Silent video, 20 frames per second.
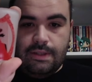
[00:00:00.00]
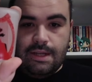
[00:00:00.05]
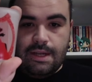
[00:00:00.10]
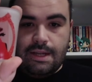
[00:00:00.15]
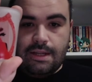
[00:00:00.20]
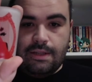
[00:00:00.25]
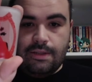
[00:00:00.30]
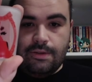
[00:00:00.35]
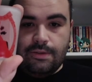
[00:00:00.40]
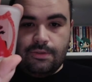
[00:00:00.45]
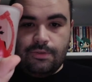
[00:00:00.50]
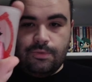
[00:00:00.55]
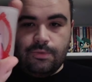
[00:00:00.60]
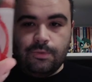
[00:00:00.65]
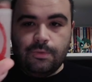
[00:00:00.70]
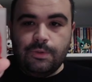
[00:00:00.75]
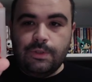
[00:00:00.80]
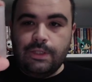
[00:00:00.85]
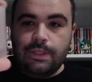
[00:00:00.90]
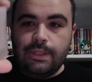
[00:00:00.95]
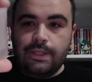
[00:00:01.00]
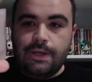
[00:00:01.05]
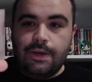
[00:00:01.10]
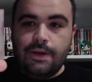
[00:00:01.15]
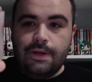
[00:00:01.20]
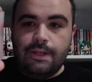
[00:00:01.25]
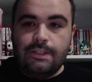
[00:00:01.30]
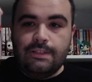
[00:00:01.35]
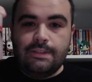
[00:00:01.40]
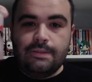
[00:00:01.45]
That looks really
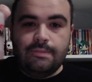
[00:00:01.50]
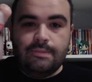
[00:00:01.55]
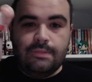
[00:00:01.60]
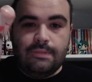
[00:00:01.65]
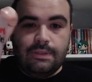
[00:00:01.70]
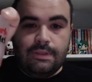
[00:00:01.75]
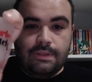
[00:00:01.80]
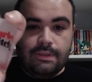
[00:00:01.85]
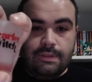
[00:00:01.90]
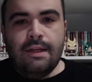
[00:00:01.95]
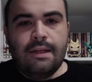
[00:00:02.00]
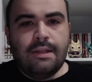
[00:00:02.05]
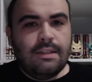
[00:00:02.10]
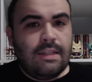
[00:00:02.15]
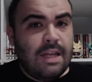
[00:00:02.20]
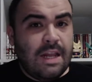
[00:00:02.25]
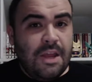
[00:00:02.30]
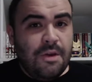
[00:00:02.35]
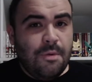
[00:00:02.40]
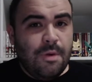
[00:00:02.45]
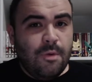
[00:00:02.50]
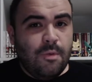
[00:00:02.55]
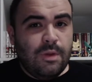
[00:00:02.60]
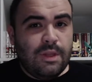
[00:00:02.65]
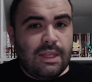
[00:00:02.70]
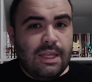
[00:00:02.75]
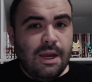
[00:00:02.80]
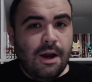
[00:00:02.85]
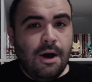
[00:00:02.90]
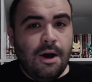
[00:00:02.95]
awesome. Continuing
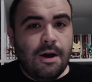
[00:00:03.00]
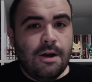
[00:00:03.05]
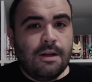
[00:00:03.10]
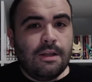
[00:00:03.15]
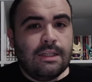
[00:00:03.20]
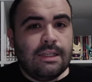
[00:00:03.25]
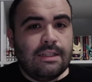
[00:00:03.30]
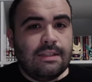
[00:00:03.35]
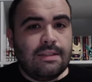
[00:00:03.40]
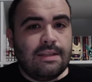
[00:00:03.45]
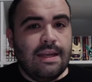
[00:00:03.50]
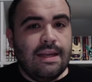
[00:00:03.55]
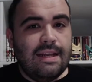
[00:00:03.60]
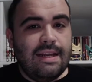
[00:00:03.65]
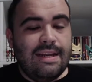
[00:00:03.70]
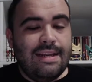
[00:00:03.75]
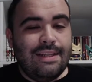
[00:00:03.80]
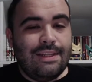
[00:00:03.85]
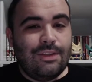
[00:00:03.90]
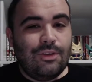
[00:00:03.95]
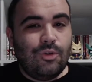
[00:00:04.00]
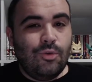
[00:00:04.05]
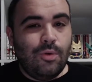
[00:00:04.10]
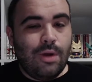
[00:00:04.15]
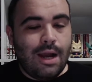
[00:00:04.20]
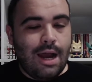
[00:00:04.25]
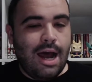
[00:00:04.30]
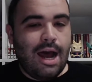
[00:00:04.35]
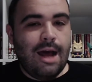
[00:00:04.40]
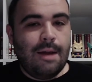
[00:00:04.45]
with the haul, let's get into
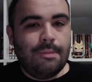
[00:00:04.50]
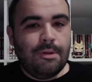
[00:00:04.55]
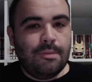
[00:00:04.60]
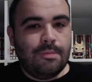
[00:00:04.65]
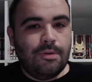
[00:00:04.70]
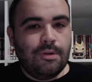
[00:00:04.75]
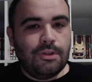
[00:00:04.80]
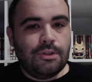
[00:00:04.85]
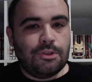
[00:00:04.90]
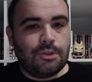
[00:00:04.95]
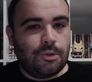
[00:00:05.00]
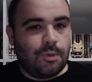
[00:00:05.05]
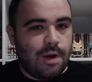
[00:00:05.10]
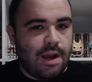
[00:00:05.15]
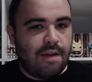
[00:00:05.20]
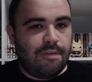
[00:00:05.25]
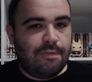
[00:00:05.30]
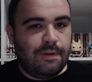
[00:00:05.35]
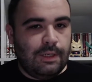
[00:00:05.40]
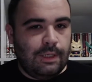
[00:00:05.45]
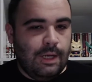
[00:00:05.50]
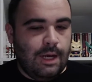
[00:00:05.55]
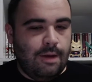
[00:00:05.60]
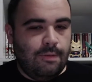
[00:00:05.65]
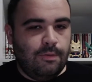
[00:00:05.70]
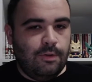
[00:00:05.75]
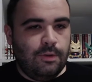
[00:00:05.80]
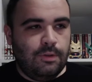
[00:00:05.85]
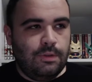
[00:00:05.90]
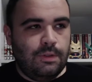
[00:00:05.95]
comic books or graphic
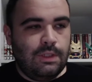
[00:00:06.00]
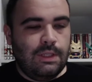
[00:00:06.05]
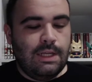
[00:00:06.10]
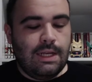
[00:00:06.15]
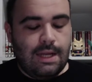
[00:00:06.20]
novels.